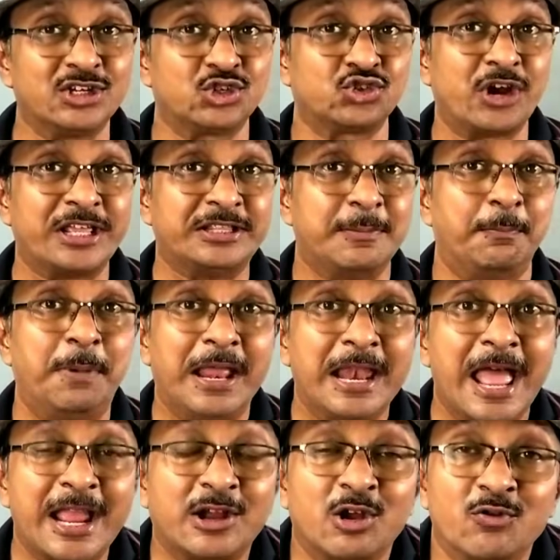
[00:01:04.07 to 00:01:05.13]
to strike the bell
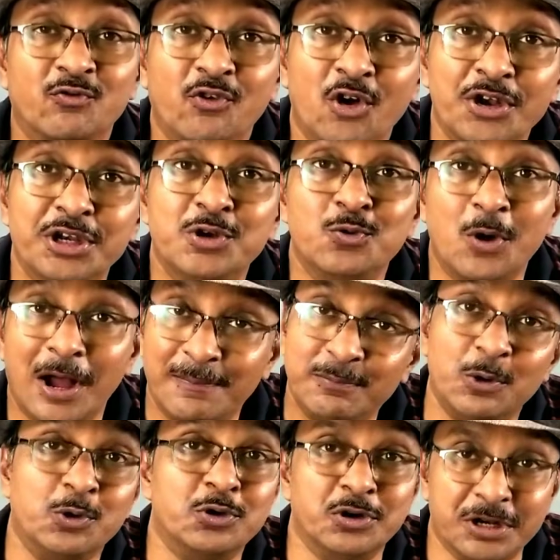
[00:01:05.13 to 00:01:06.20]
icon for new
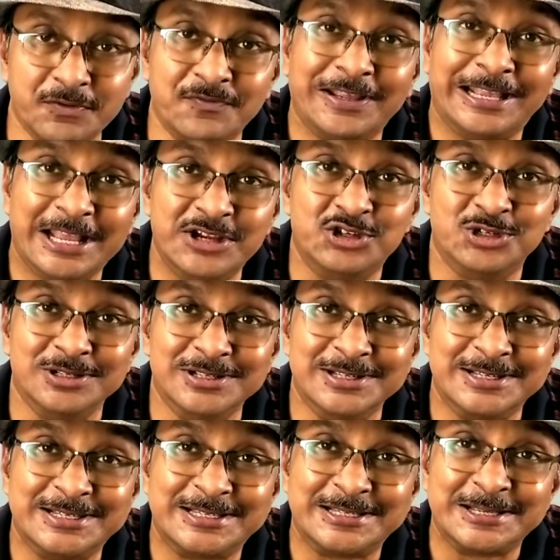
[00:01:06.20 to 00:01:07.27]
upload
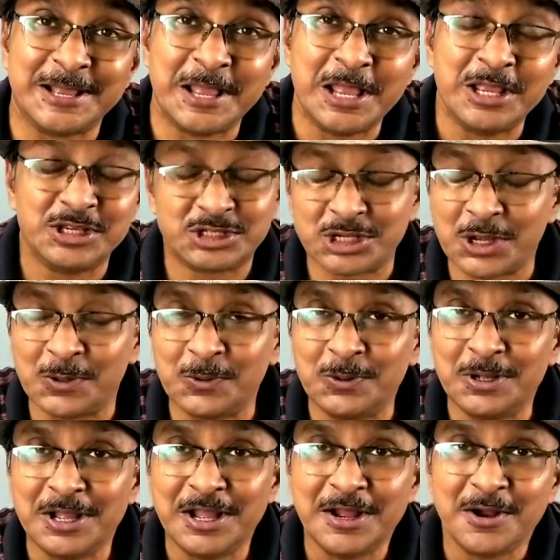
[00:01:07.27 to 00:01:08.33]
notifications. So,
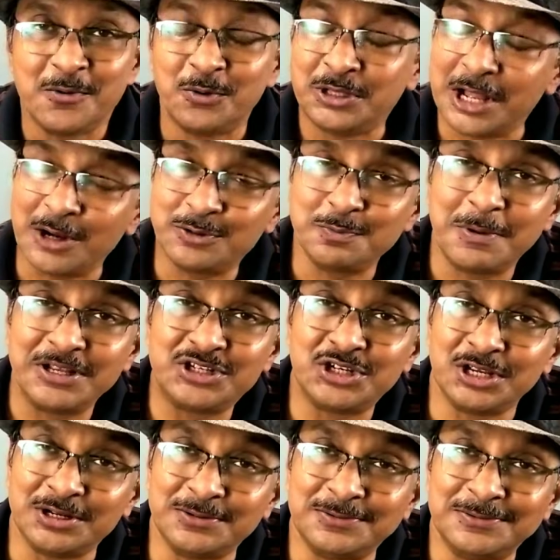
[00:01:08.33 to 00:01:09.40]
without much
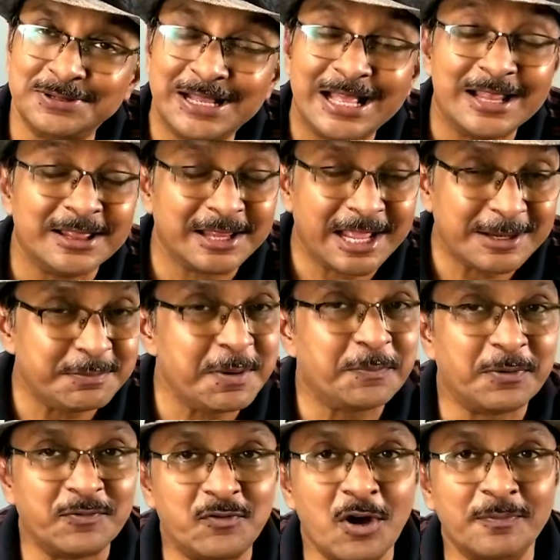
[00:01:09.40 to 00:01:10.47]
ado, let me
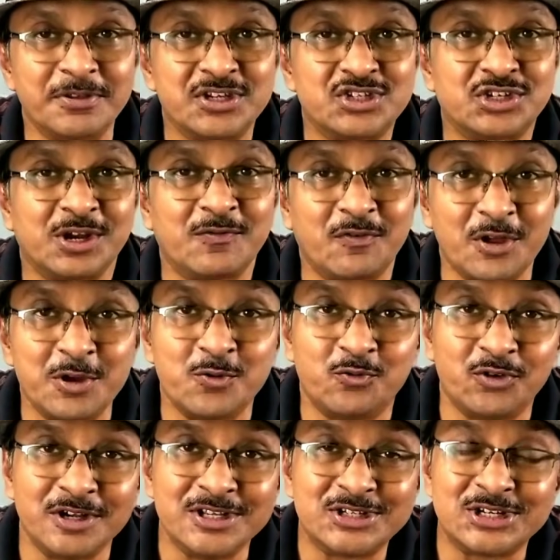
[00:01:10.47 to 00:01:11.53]
perform this trick for you
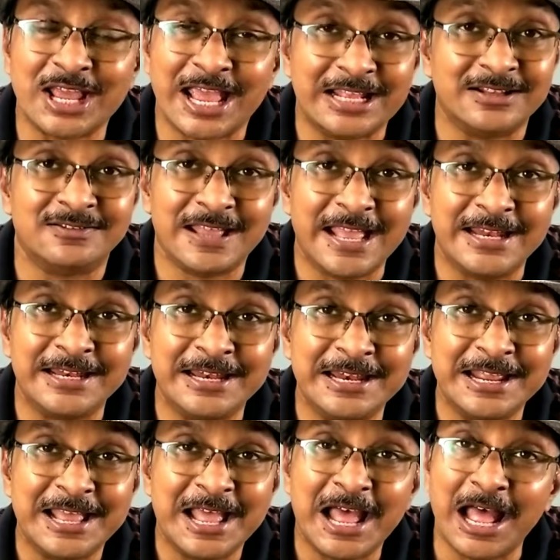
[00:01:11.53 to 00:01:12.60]
first and then
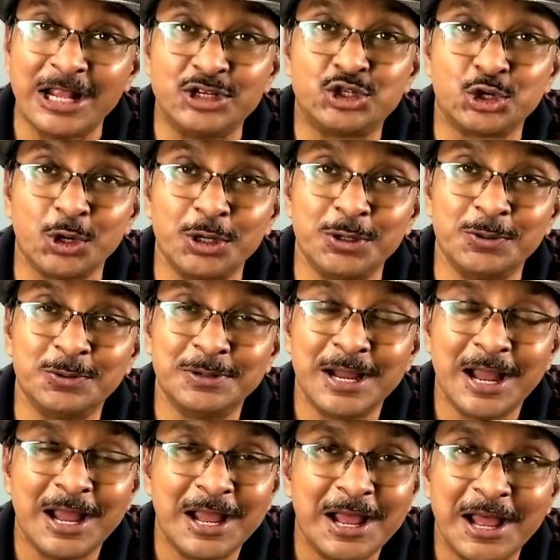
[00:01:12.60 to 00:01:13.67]
I'll show you
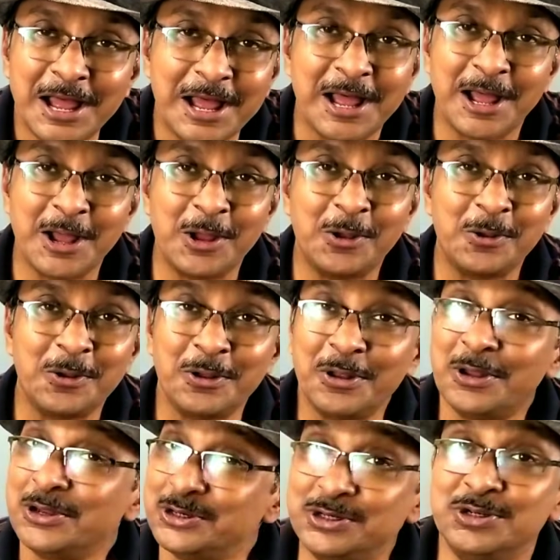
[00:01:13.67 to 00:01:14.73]
how
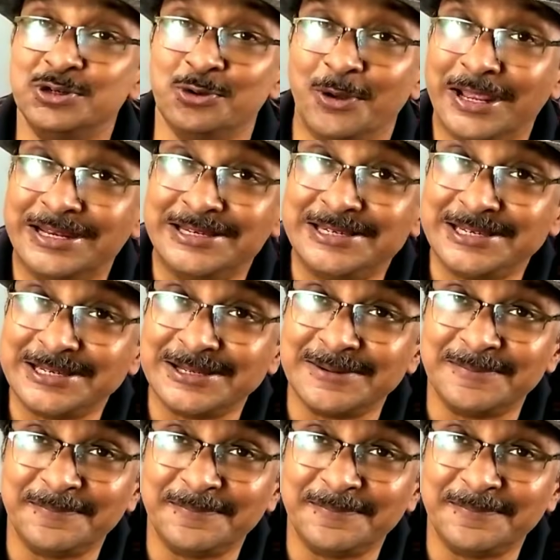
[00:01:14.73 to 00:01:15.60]
to do it.